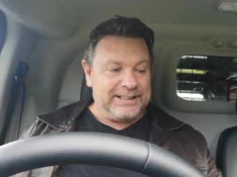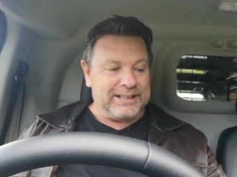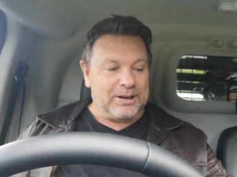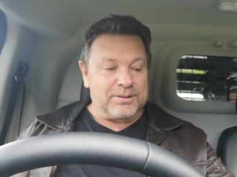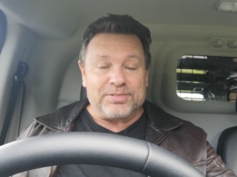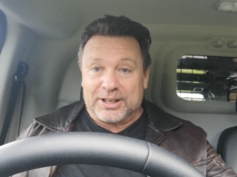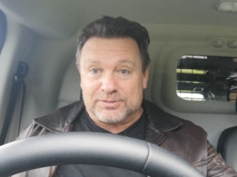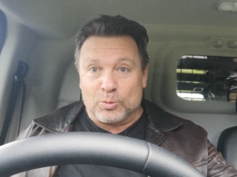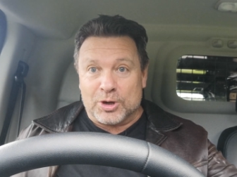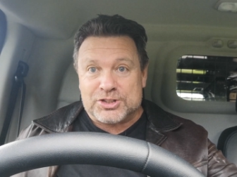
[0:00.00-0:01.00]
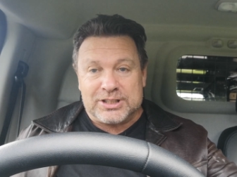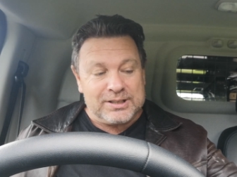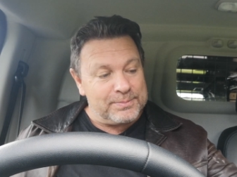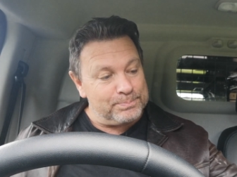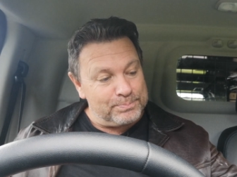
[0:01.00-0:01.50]
There you go. Thanks for
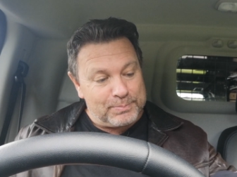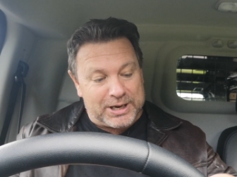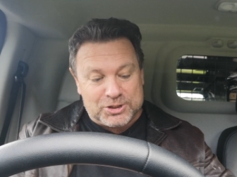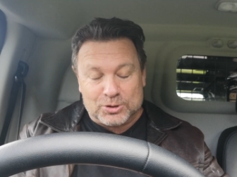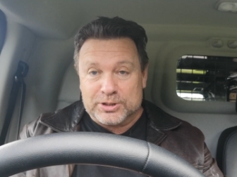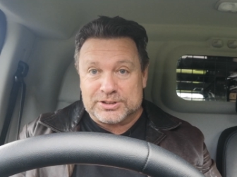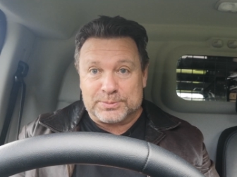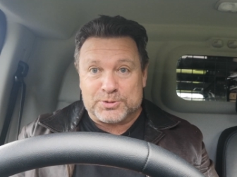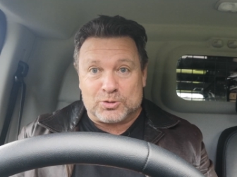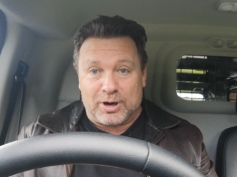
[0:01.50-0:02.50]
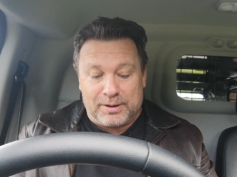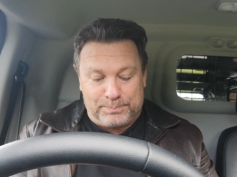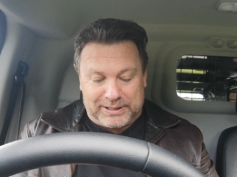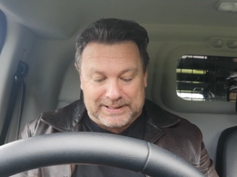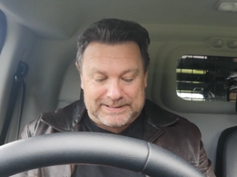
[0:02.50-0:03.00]
watching. Make sure you
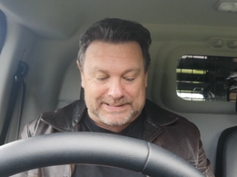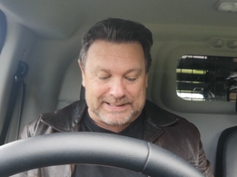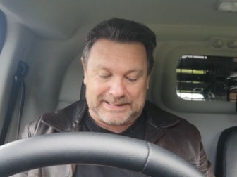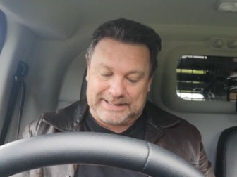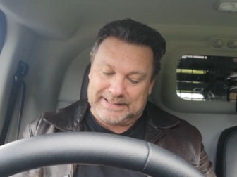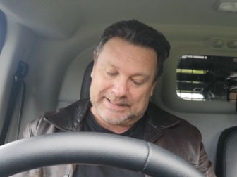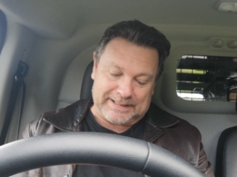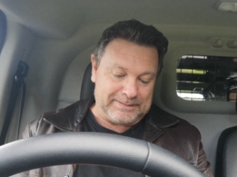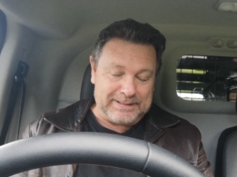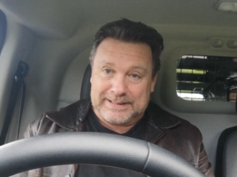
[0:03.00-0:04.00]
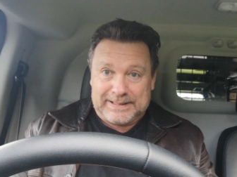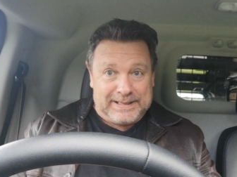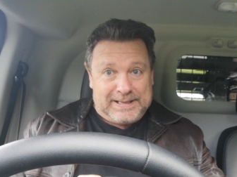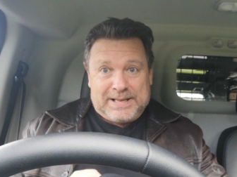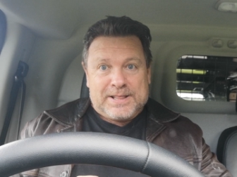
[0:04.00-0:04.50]
subscribe, because, you know,
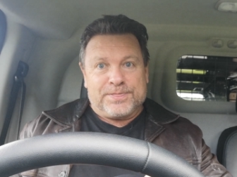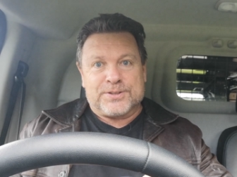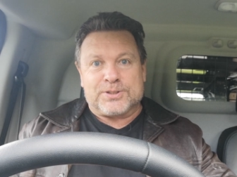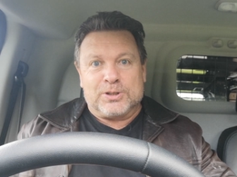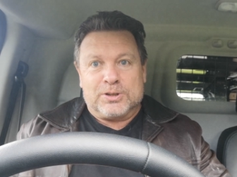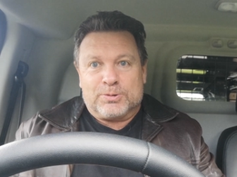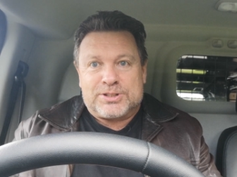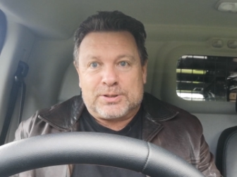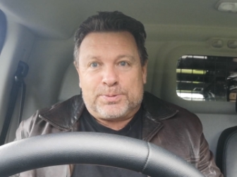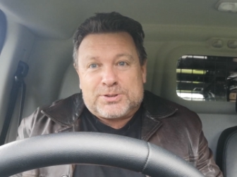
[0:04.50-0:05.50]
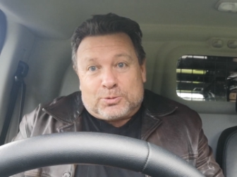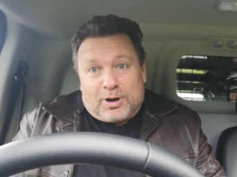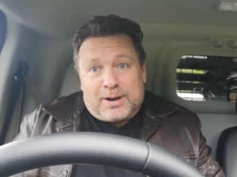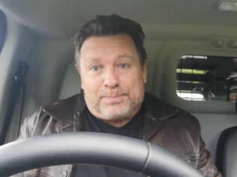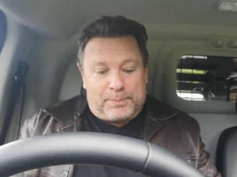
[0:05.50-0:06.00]
the sooner you
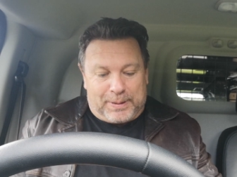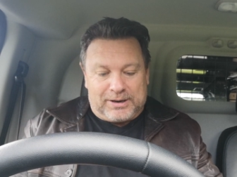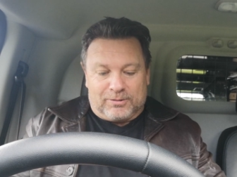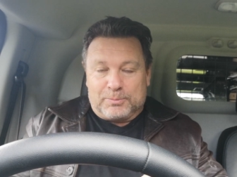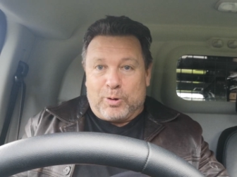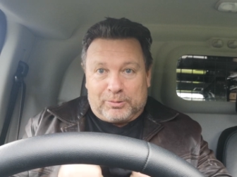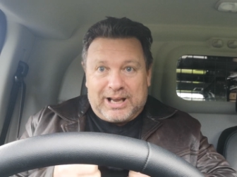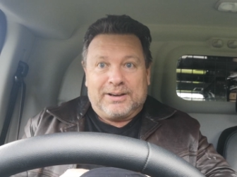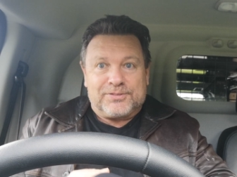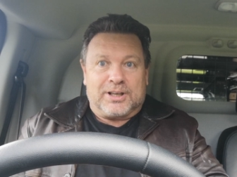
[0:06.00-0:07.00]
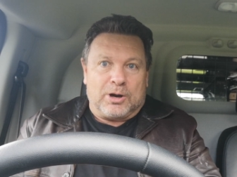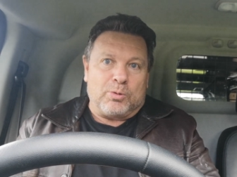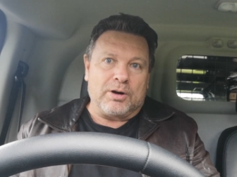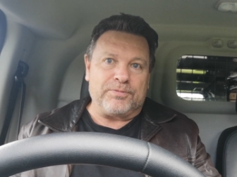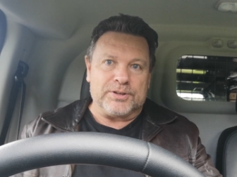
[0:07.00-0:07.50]
subscribe, the better I won't have to
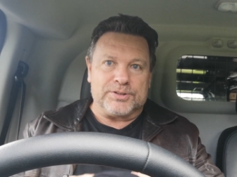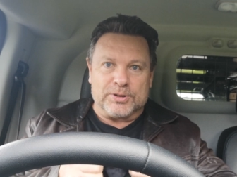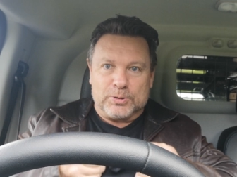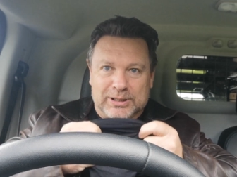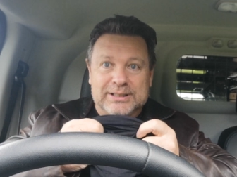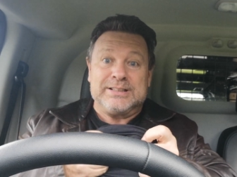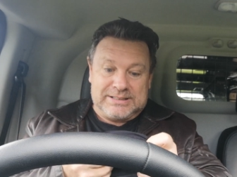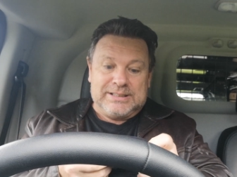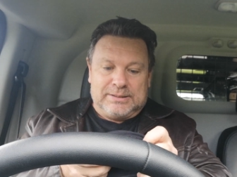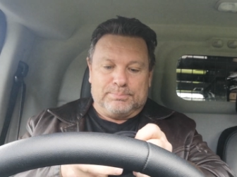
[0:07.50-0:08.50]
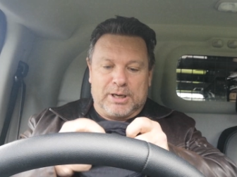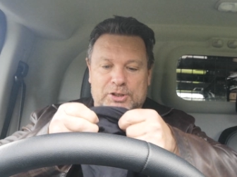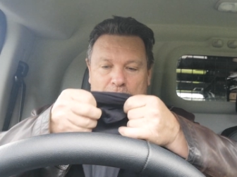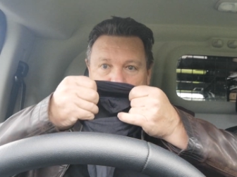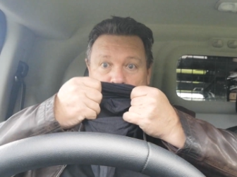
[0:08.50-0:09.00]
go off and do
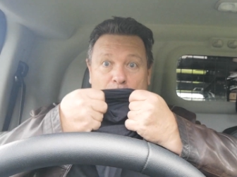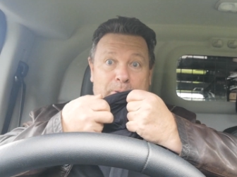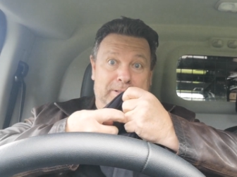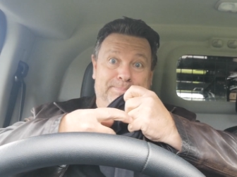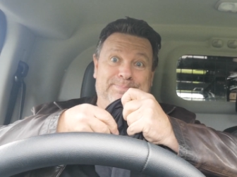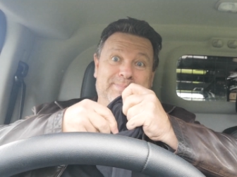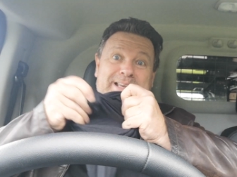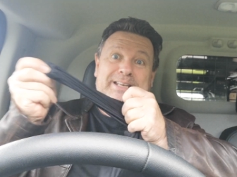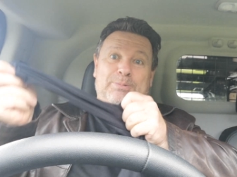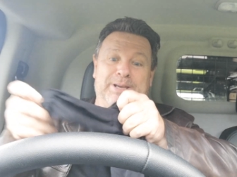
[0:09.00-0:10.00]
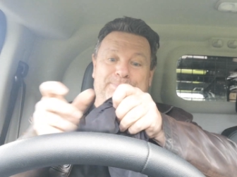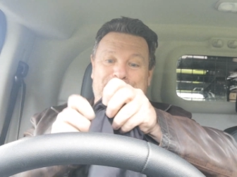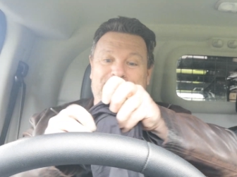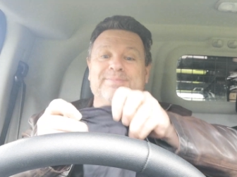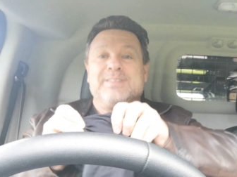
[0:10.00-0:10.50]
my night job. Anyway,
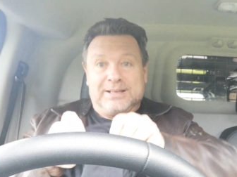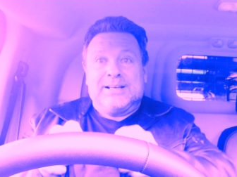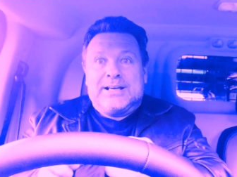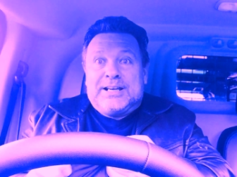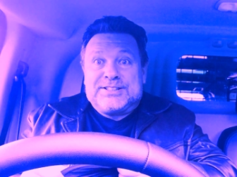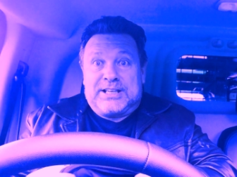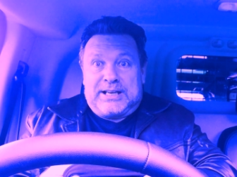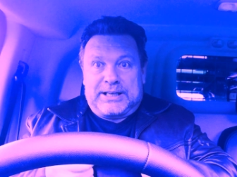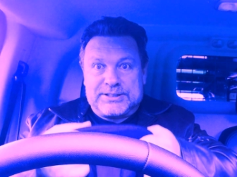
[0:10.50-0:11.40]
see